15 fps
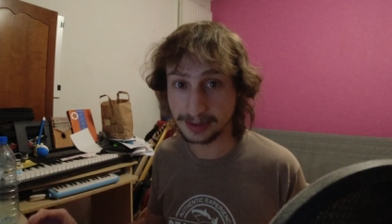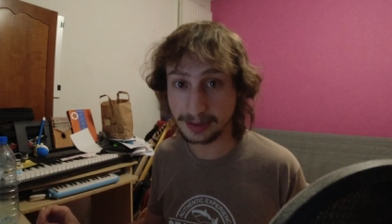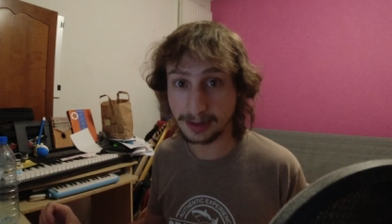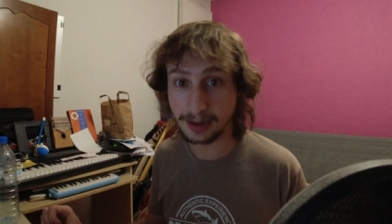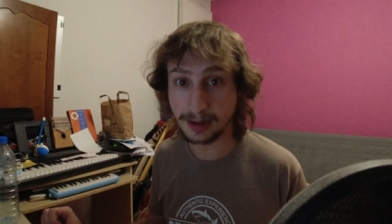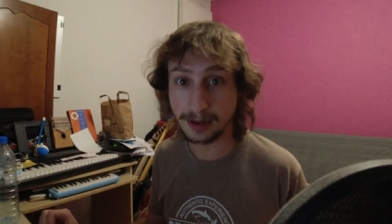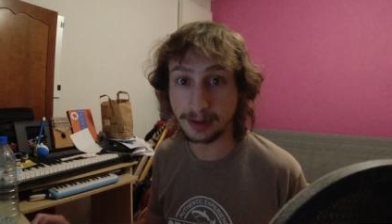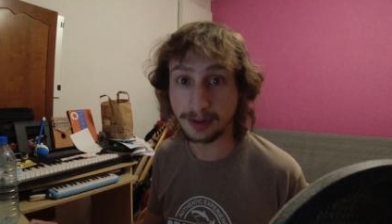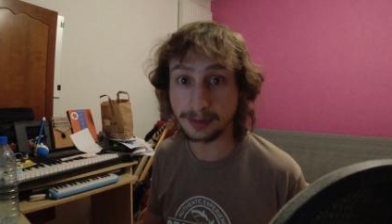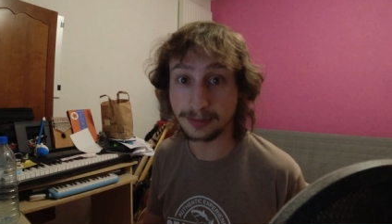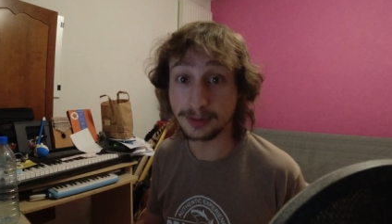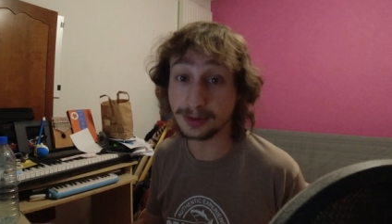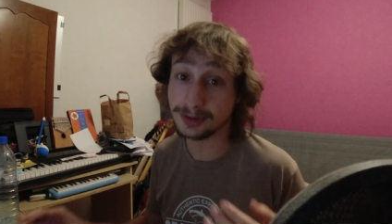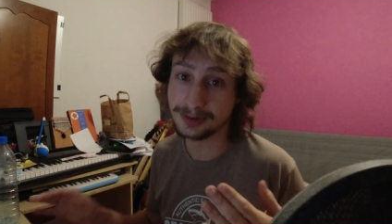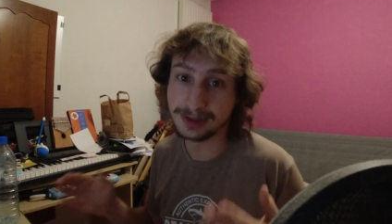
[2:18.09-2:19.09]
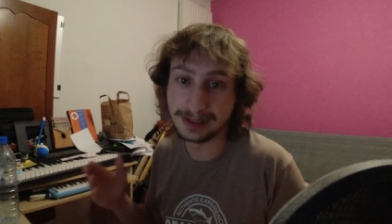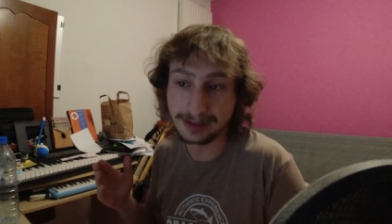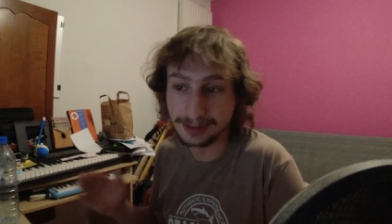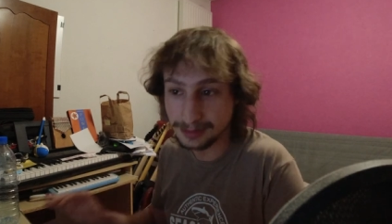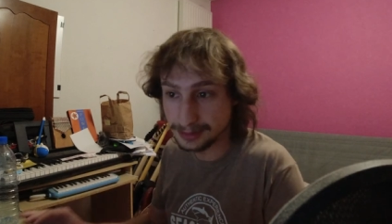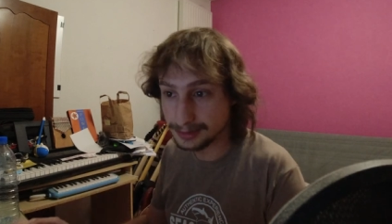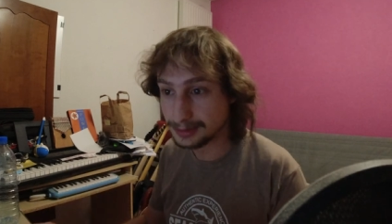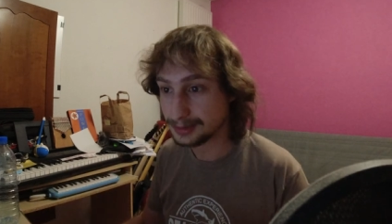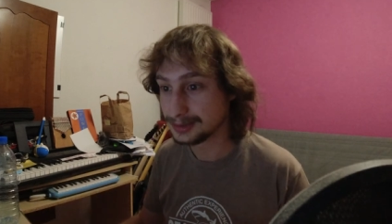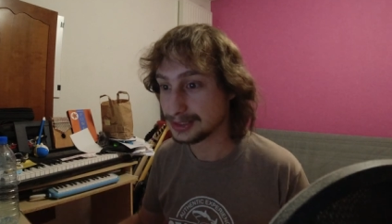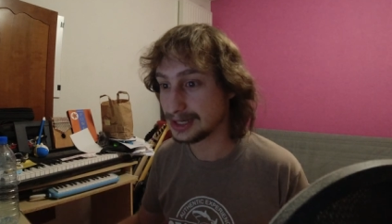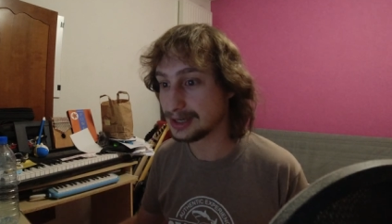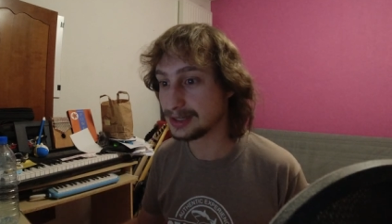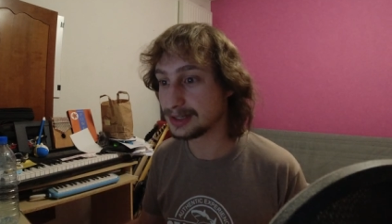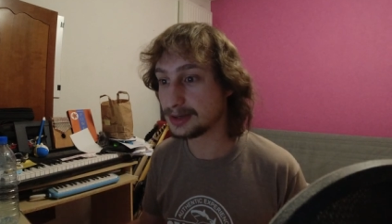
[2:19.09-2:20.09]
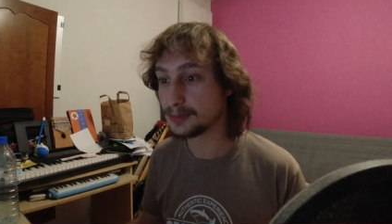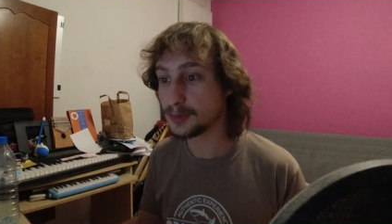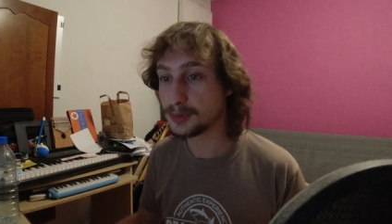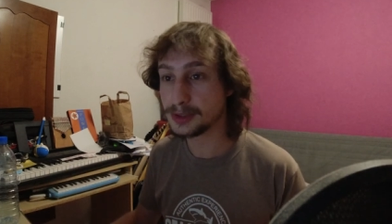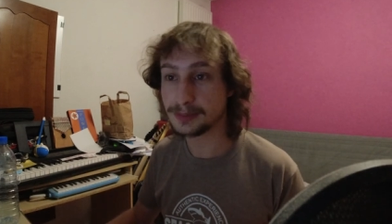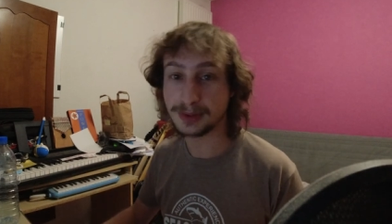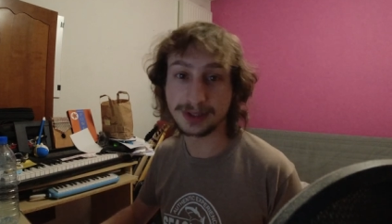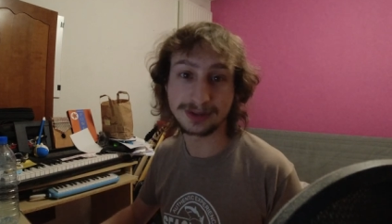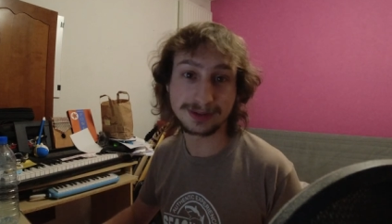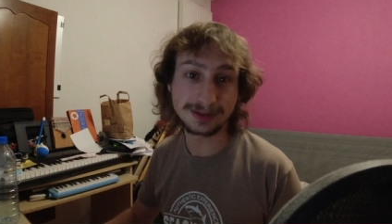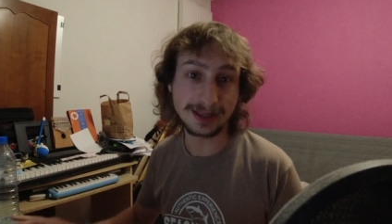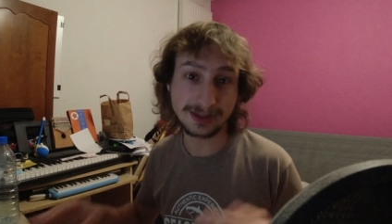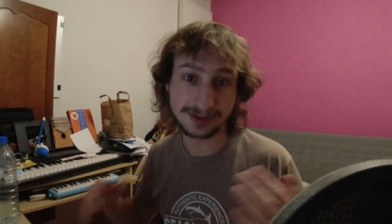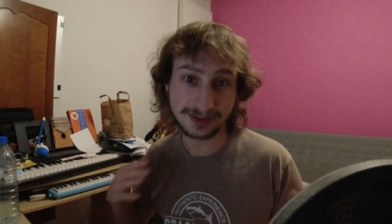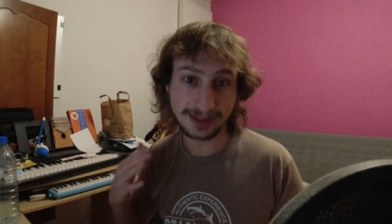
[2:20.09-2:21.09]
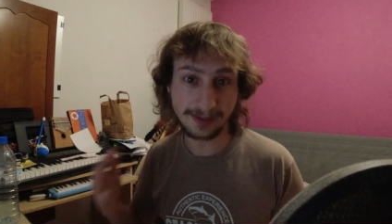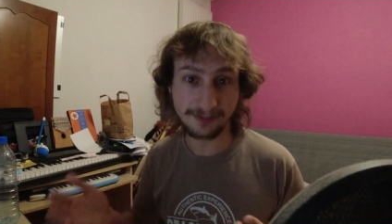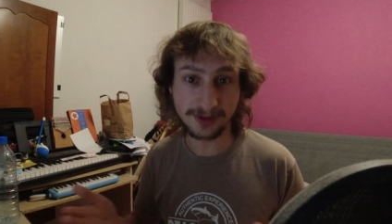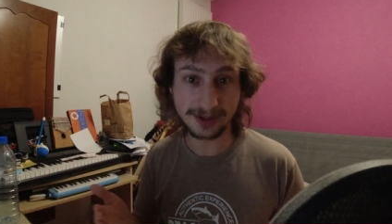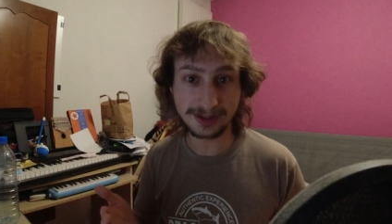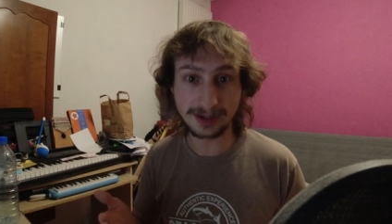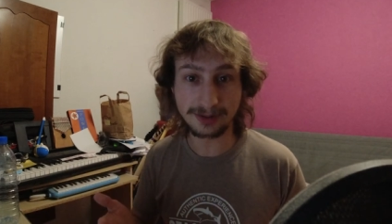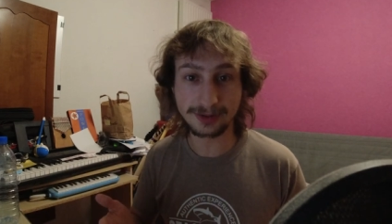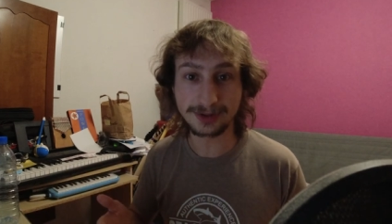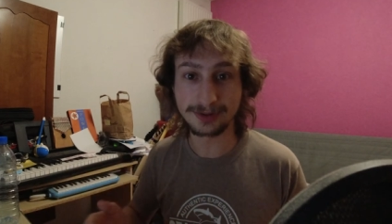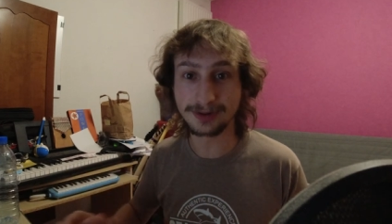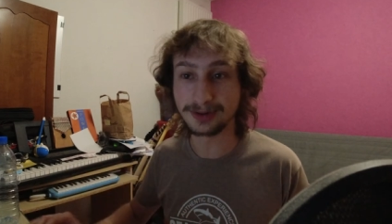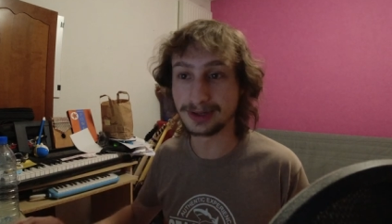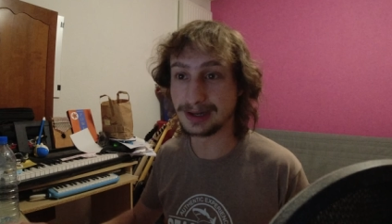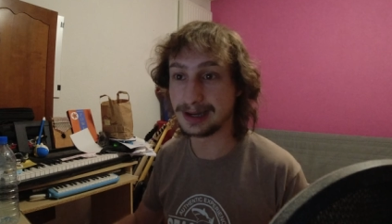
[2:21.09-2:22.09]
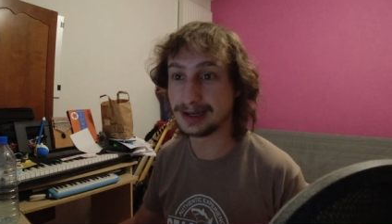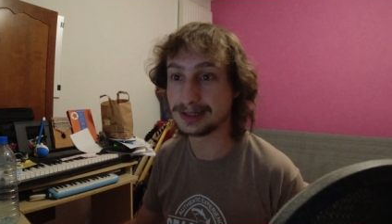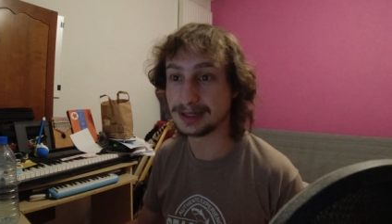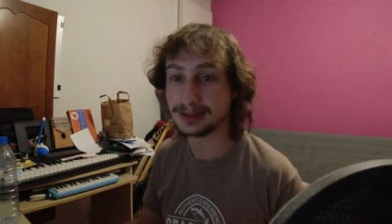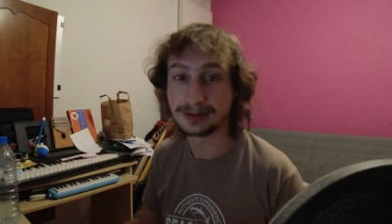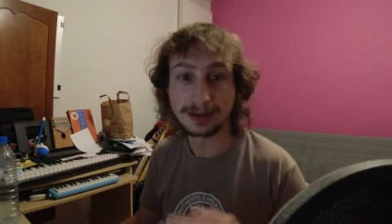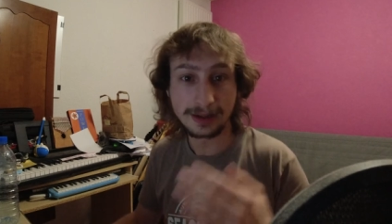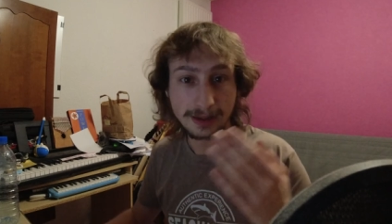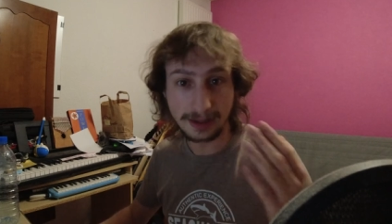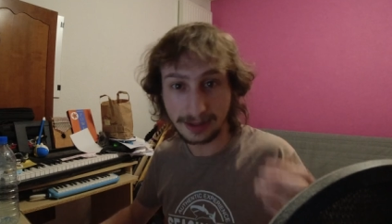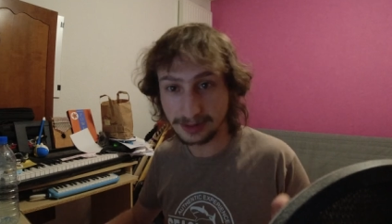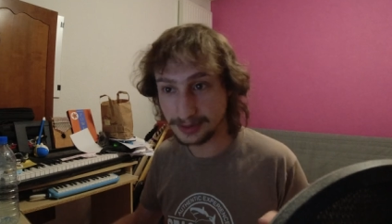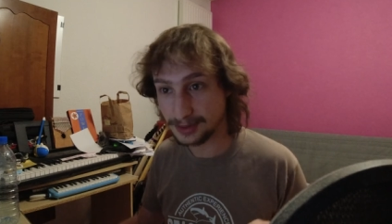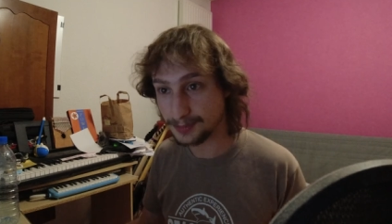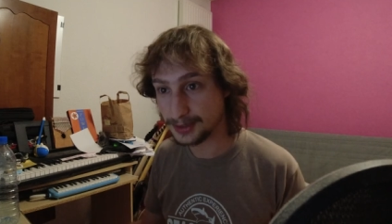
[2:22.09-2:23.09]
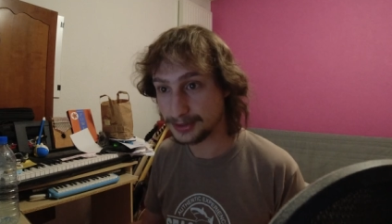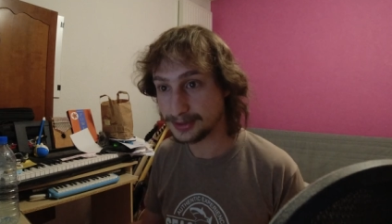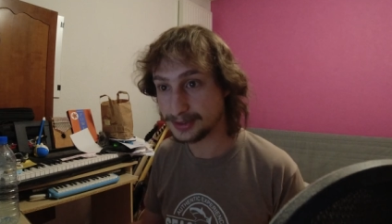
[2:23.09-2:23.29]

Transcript: uh, not only Chinese at the moment, but that's the same things I use to learn English and some other